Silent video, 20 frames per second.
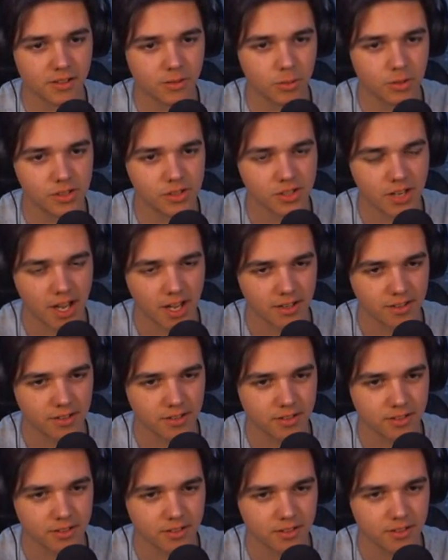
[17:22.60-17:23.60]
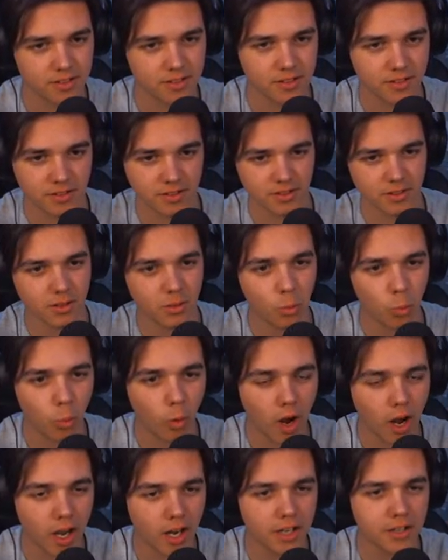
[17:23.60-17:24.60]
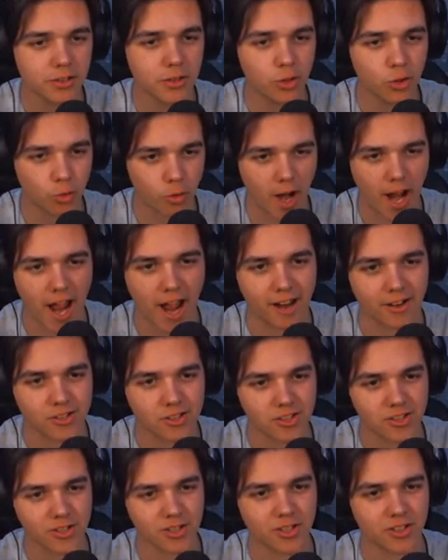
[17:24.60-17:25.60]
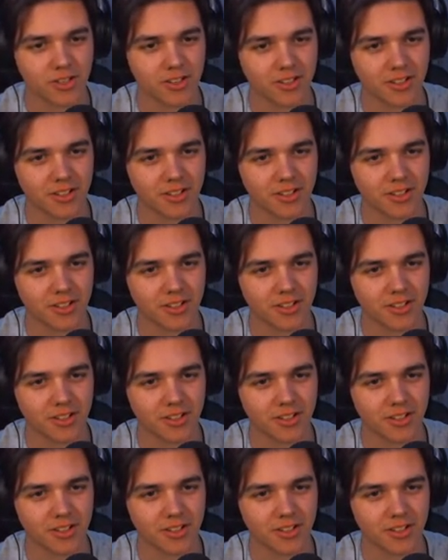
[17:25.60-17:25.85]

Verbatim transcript: What is that? One grass.